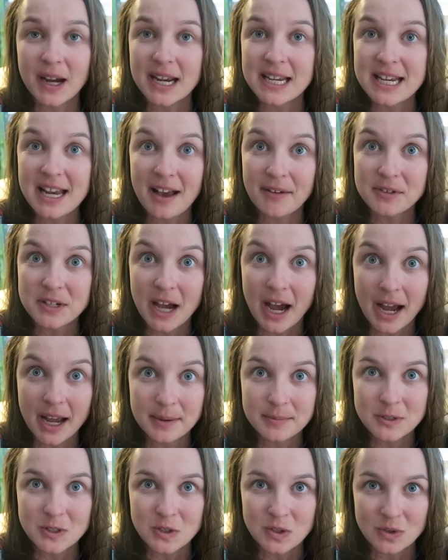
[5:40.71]
like I didn't have
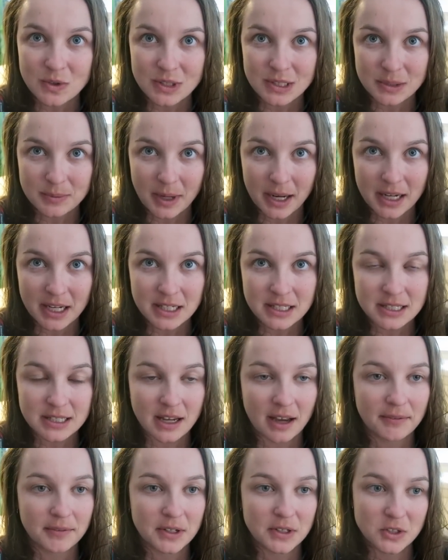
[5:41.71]
time to do this wedding
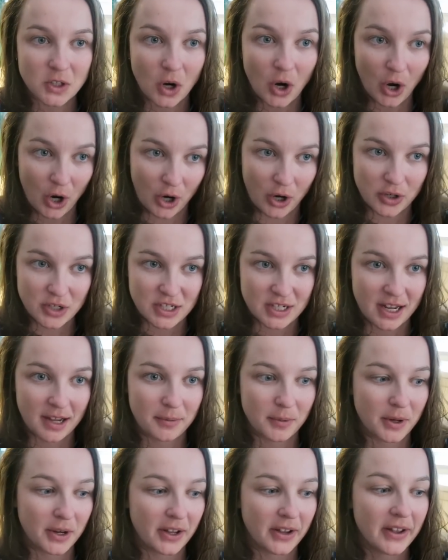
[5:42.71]
stuff and it's hard and
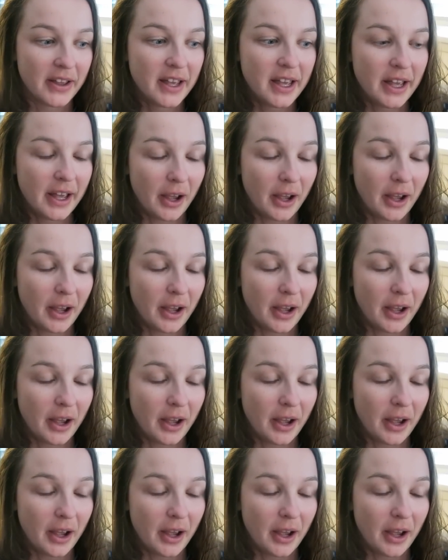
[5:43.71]
I wanna,